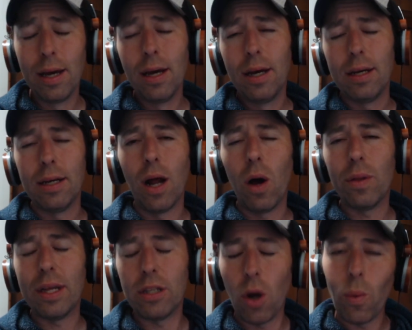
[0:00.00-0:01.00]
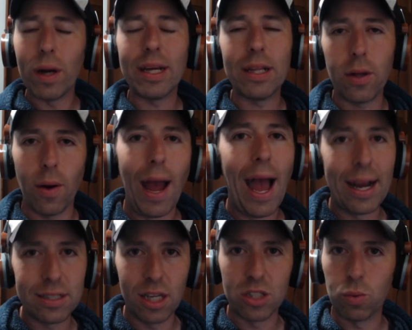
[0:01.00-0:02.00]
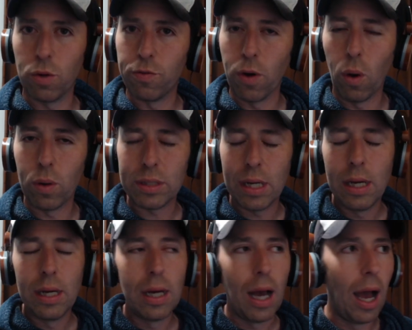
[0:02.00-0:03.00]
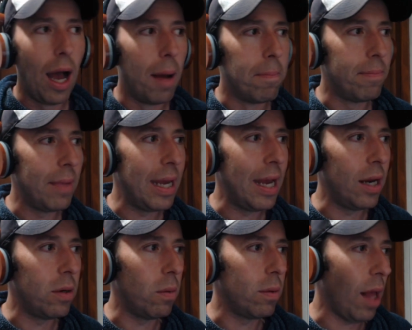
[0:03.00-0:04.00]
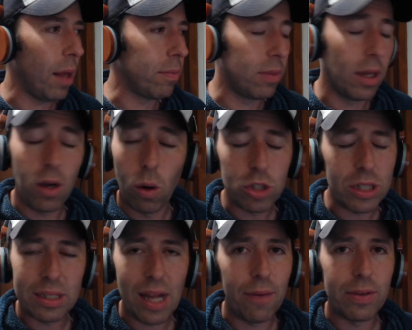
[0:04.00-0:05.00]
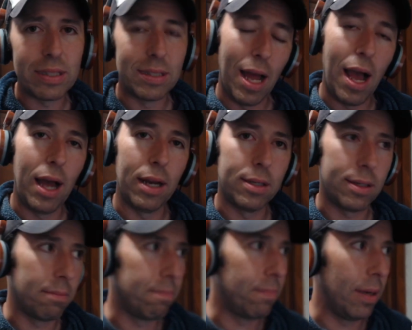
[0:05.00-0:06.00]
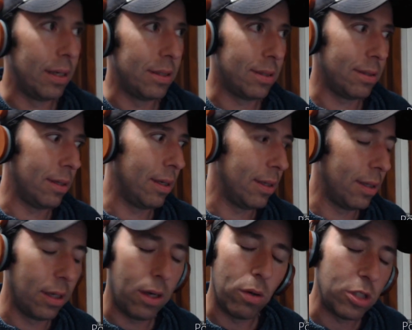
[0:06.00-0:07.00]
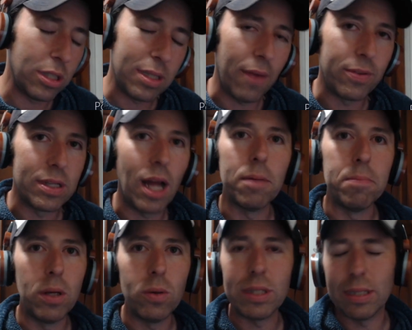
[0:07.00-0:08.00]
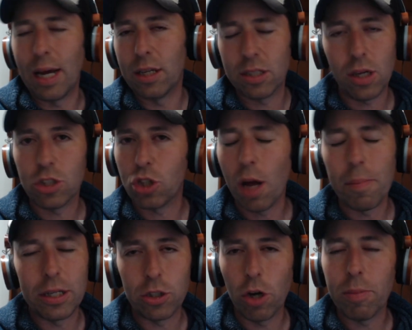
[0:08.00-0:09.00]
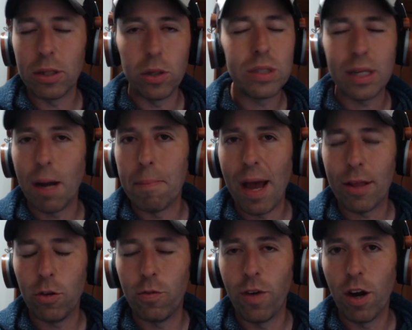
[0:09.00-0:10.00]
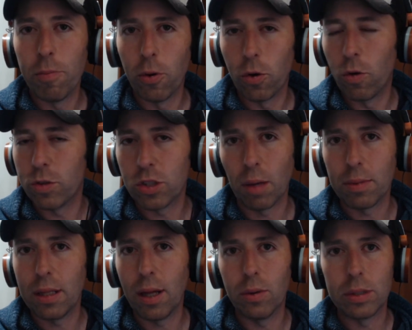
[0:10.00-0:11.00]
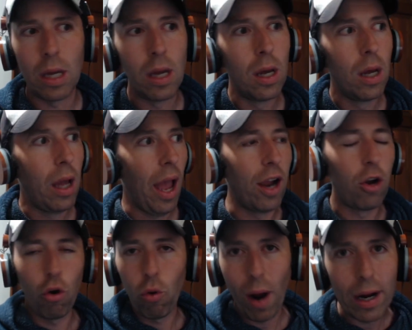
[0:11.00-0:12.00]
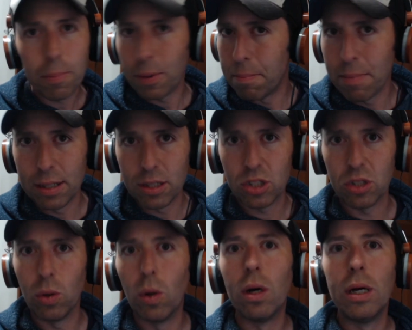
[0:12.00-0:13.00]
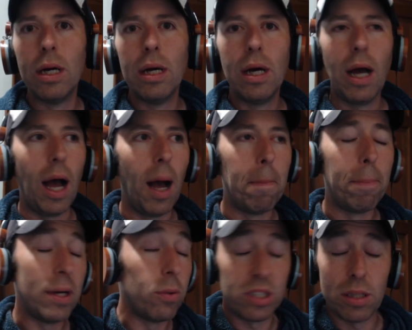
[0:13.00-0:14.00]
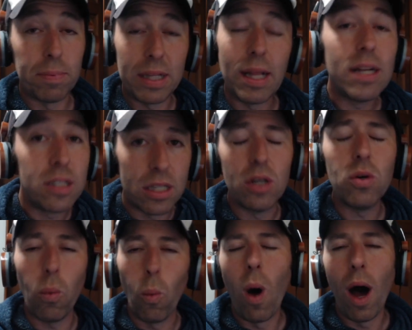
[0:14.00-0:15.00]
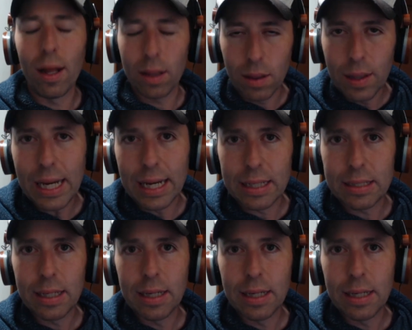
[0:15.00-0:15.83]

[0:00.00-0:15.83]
You know, they don't want to get their access revoked. Um, and the coaching staff is not um, is the coaching staff is not immune to that. I saw Sean McDermott losing on Matthew Fairburn over something that was incredibly minuscule, um, but it was something they didn't want leaked.